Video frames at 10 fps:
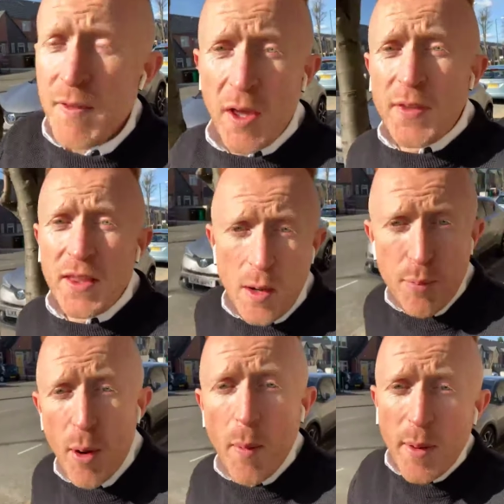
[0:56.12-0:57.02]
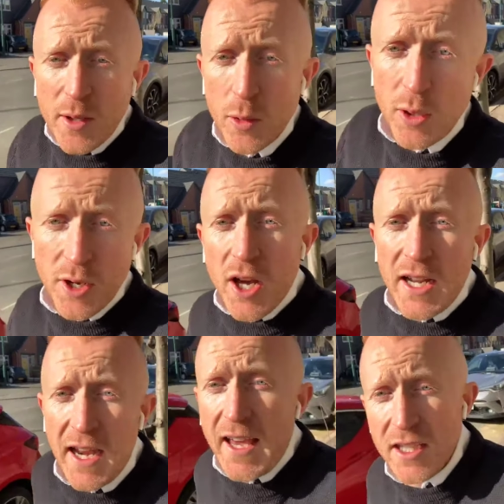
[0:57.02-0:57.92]
I think they'll probably call an
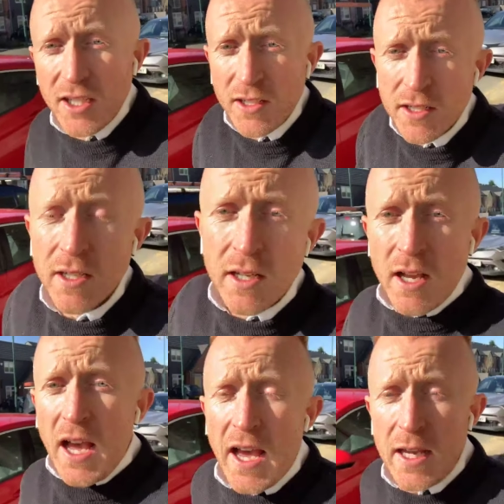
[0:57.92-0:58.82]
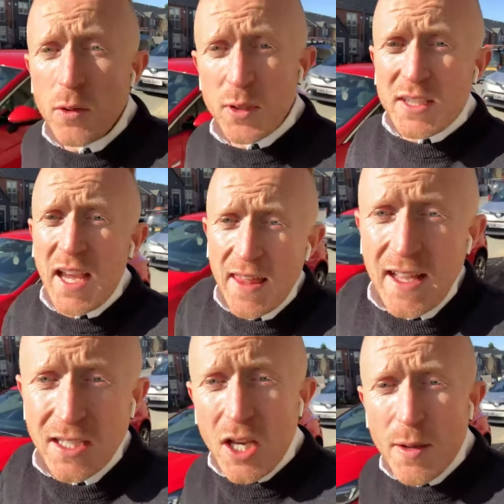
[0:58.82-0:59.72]
early election in order to get
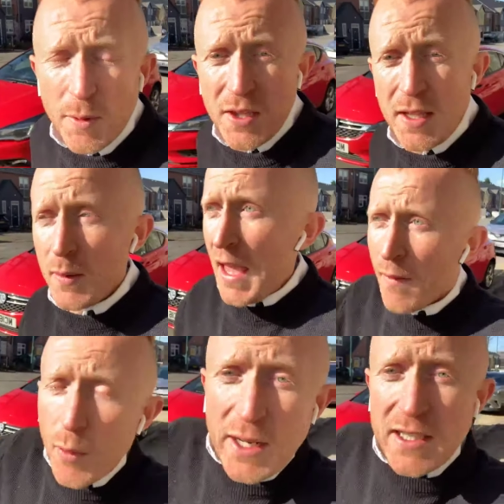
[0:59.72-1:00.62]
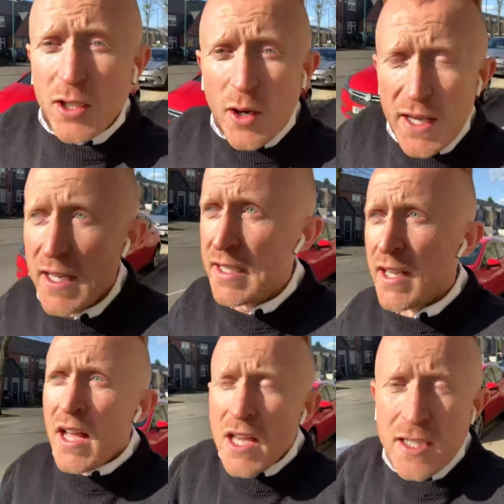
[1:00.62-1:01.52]
that term. I think they'll get everyone excited,
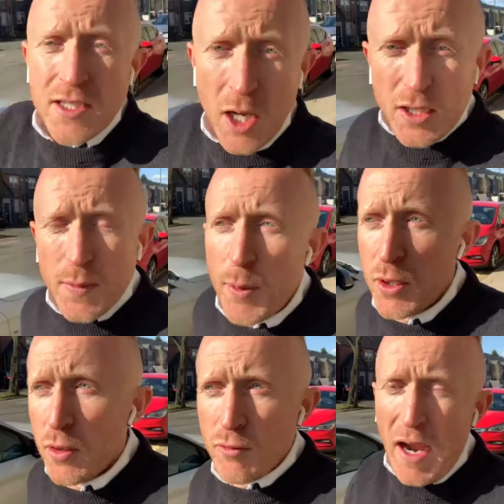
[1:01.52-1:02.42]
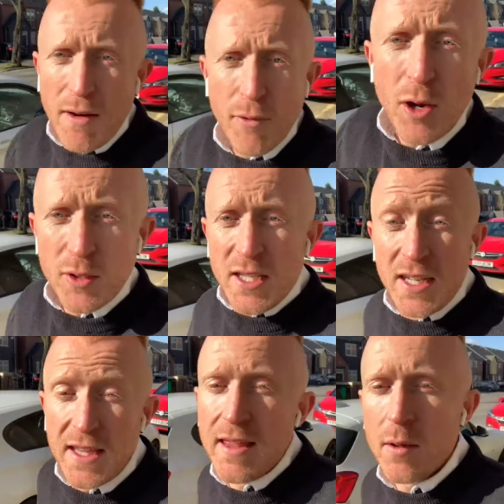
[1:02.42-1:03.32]
start to put some ground roads in,
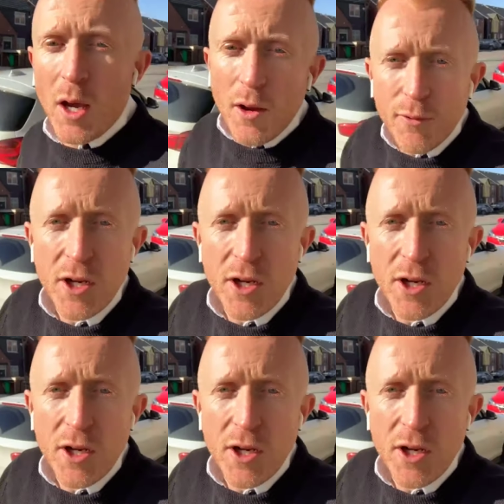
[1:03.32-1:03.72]
and then they'll go for an